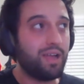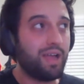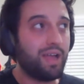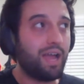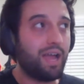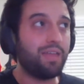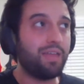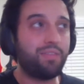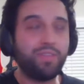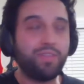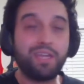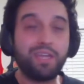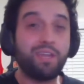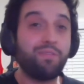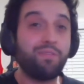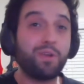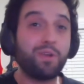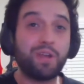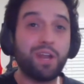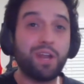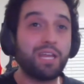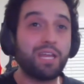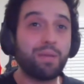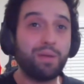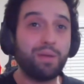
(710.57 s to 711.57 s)
I think if
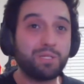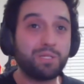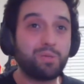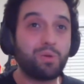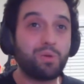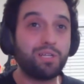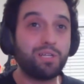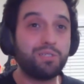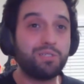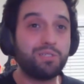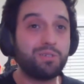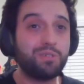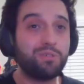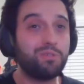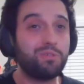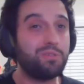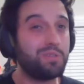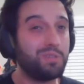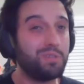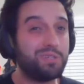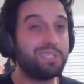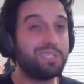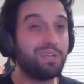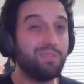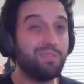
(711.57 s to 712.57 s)
you're getting him at 22,
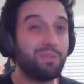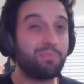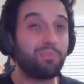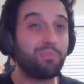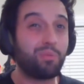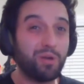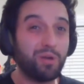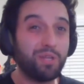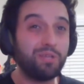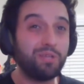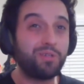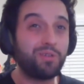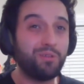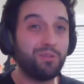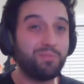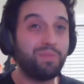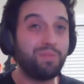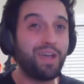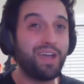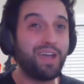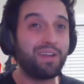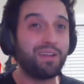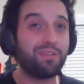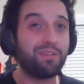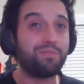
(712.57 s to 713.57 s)
you're still have a pretty good
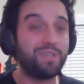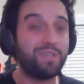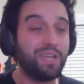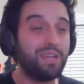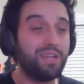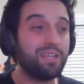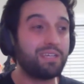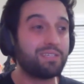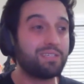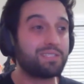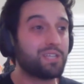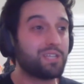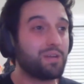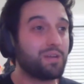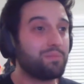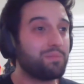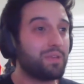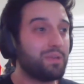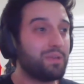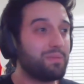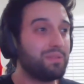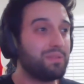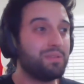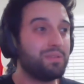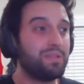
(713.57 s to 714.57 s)
bet of getting some.
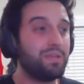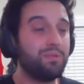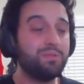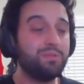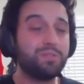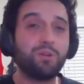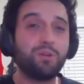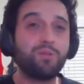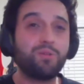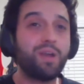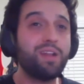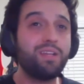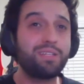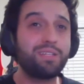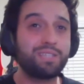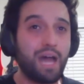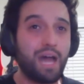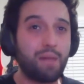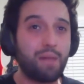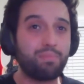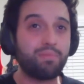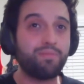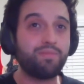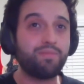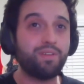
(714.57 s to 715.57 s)
He was already
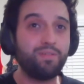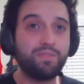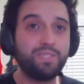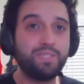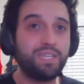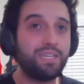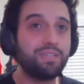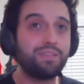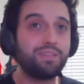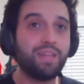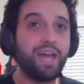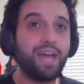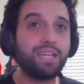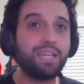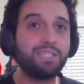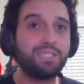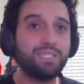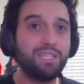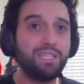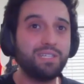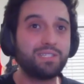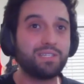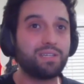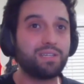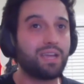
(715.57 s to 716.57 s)
top 15 last
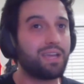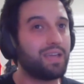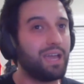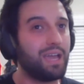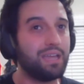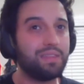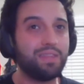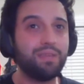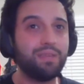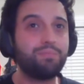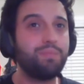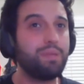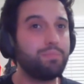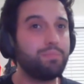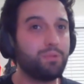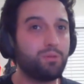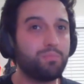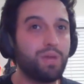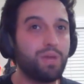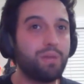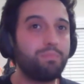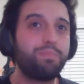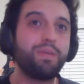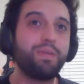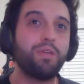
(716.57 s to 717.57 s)
season. I think people
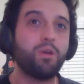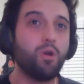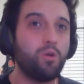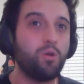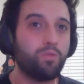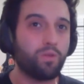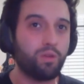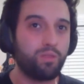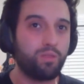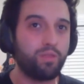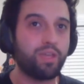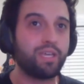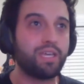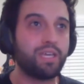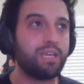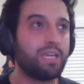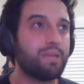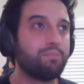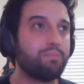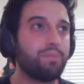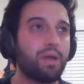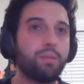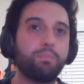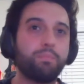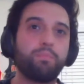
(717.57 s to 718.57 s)
might be overthinking
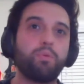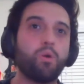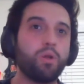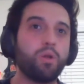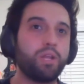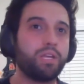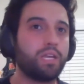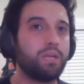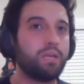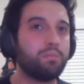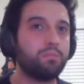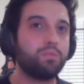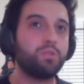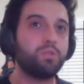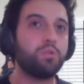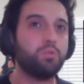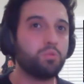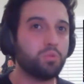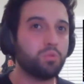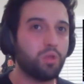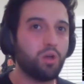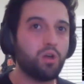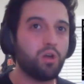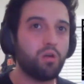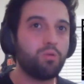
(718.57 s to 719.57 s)
it by putting him too
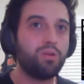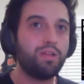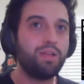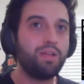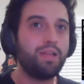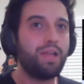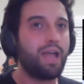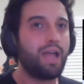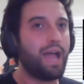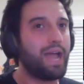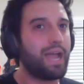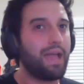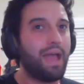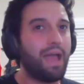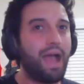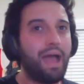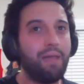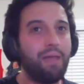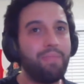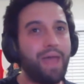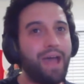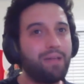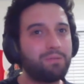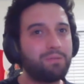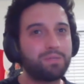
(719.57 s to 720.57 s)
low. I
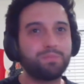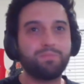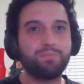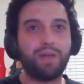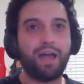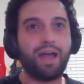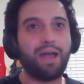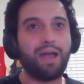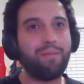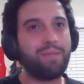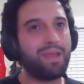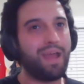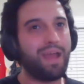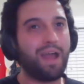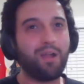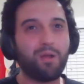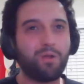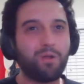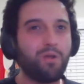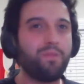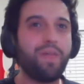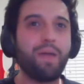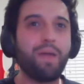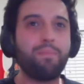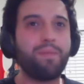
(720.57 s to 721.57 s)

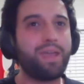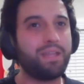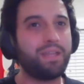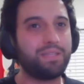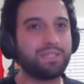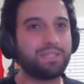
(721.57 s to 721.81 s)
don't know if that made